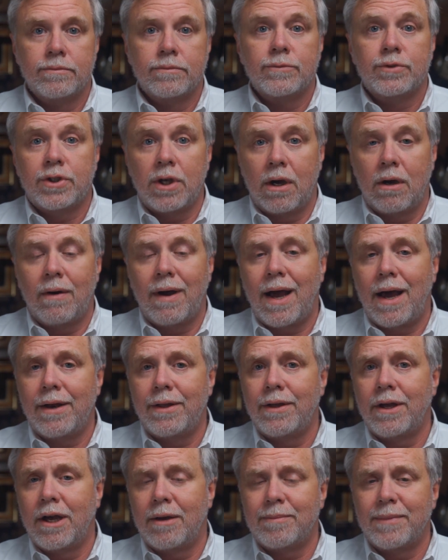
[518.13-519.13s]
So how do
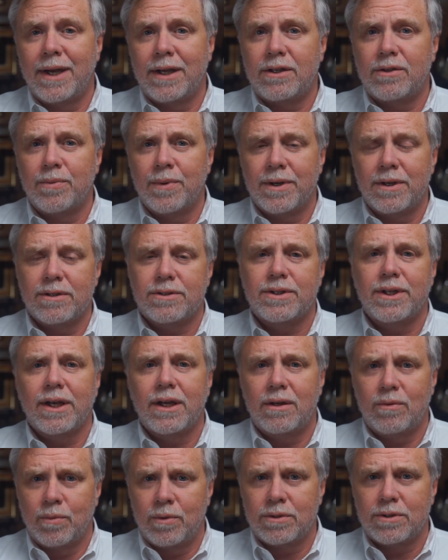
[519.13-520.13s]
you update to Windows
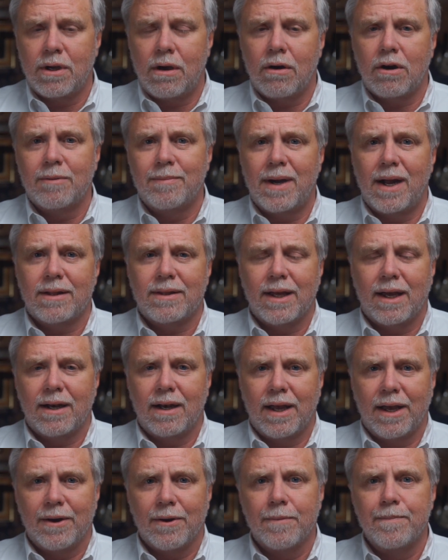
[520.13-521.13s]
10? We'll talk about that
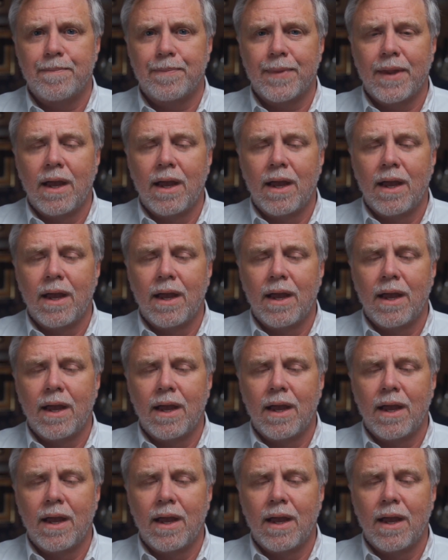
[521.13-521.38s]
later.